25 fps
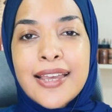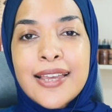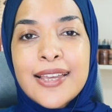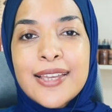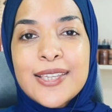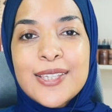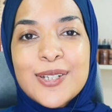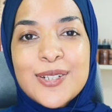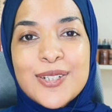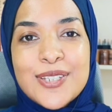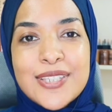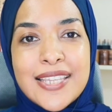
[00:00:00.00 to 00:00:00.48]

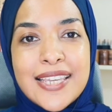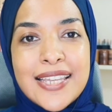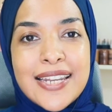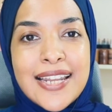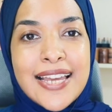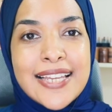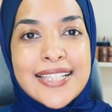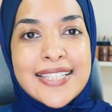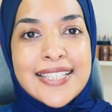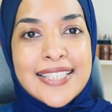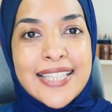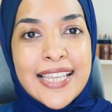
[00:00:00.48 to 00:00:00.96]
Your skin
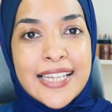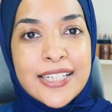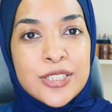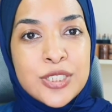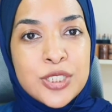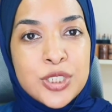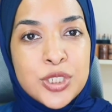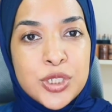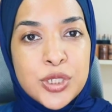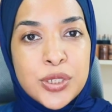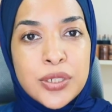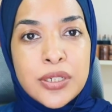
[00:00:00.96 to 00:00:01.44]
has
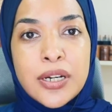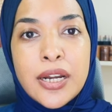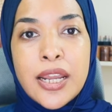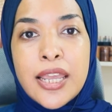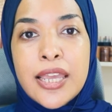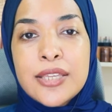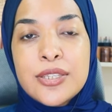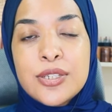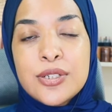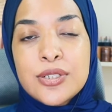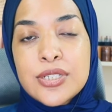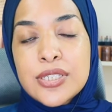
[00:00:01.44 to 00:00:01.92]
texture
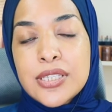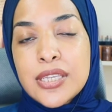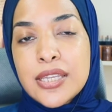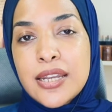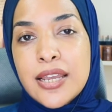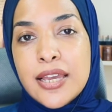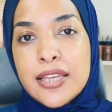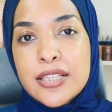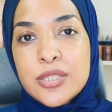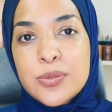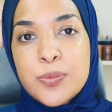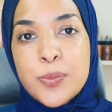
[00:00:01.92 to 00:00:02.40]
and your skin
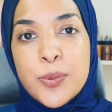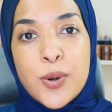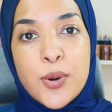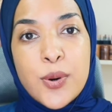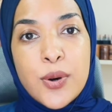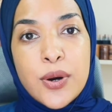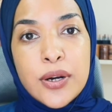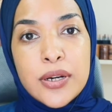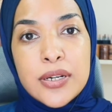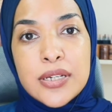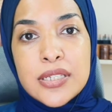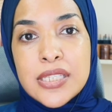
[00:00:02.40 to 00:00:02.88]
has
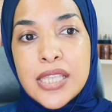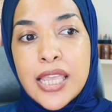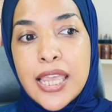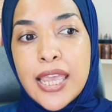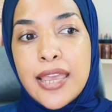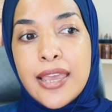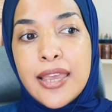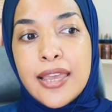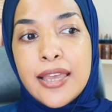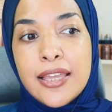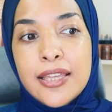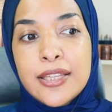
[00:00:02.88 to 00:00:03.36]
pores,
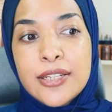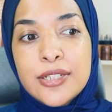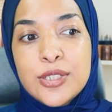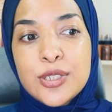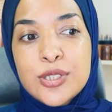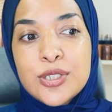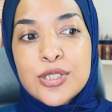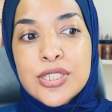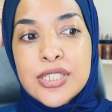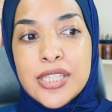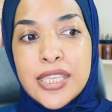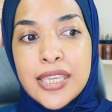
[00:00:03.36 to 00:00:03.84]
and
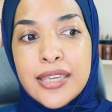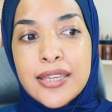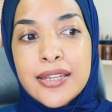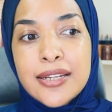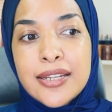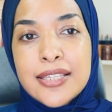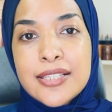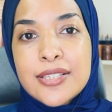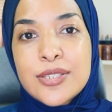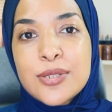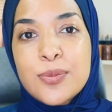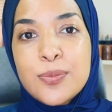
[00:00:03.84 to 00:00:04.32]
your skin
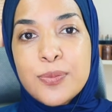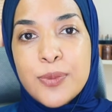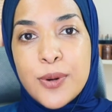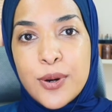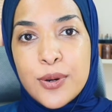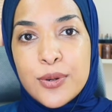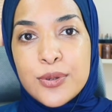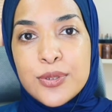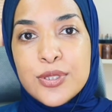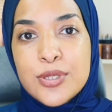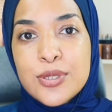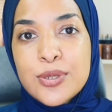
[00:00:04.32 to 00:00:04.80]
is
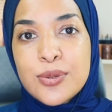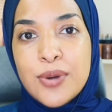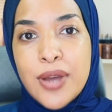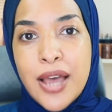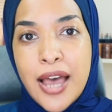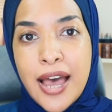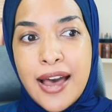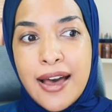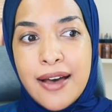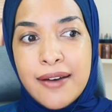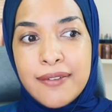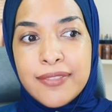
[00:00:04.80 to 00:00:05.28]
supposed to
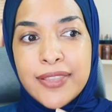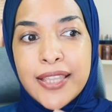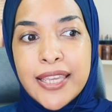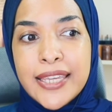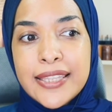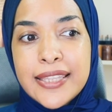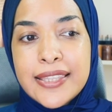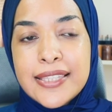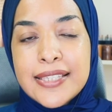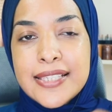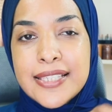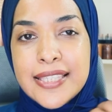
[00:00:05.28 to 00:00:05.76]
have
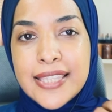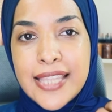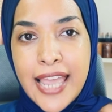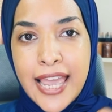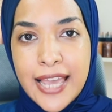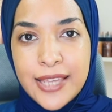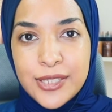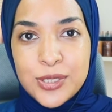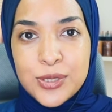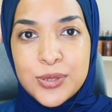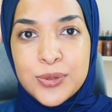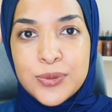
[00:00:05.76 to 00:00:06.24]
like these
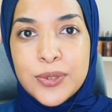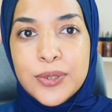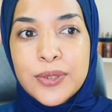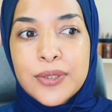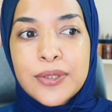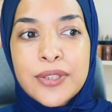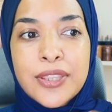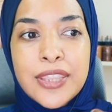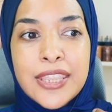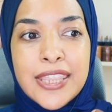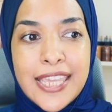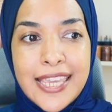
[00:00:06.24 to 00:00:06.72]

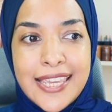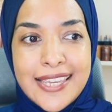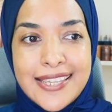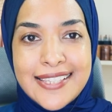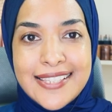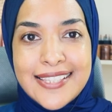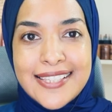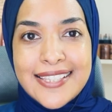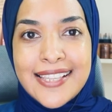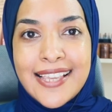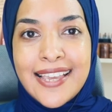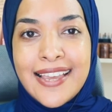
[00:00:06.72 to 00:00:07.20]
natural
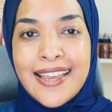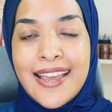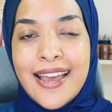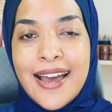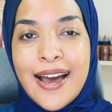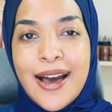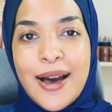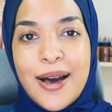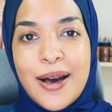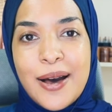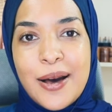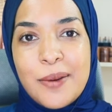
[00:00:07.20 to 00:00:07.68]
things
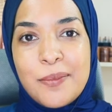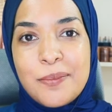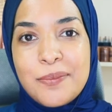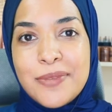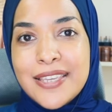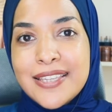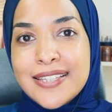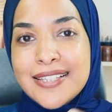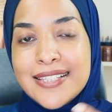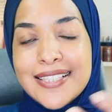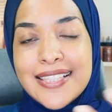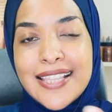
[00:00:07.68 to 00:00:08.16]

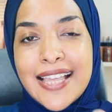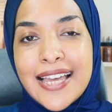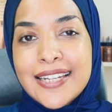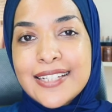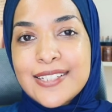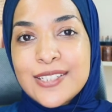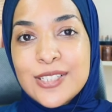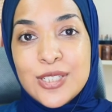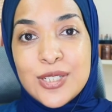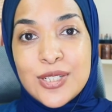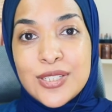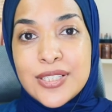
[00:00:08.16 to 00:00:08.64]
because that
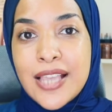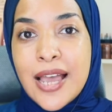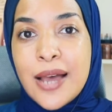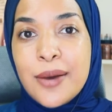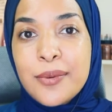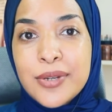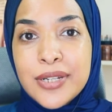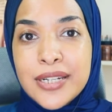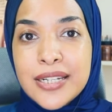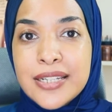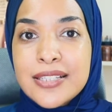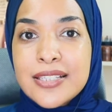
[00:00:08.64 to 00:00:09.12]
is just how
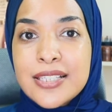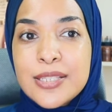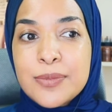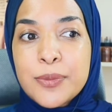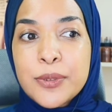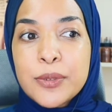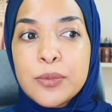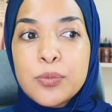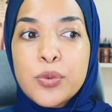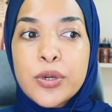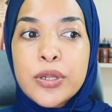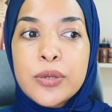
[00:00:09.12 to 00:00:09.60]
it is.
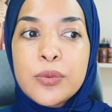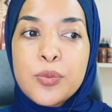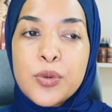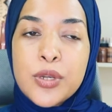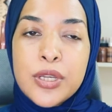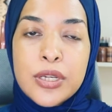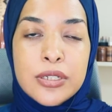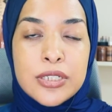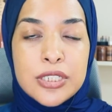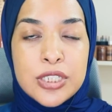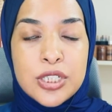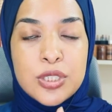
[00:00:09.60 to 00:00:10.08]
But when
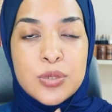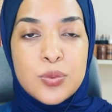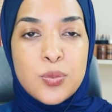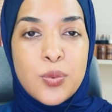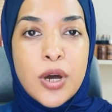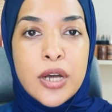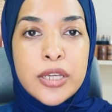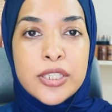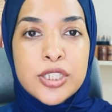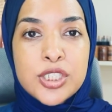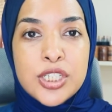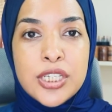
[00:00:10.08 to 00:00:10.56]
we are just
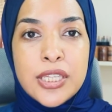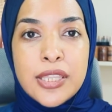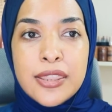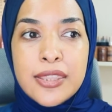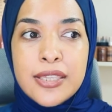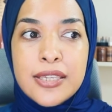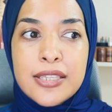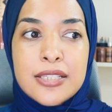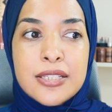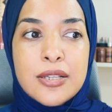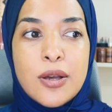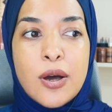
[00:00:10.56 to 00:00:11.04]
watching
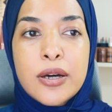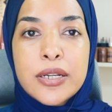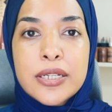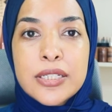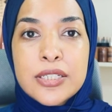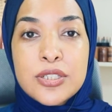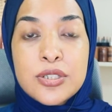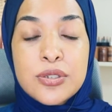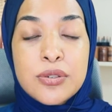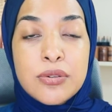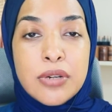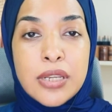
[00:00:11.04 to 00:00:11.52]
things on a
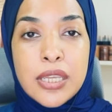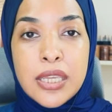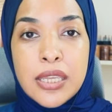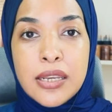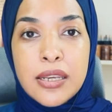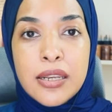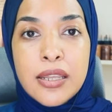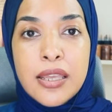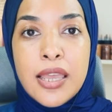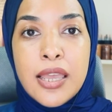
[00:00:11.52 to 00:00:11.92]
screen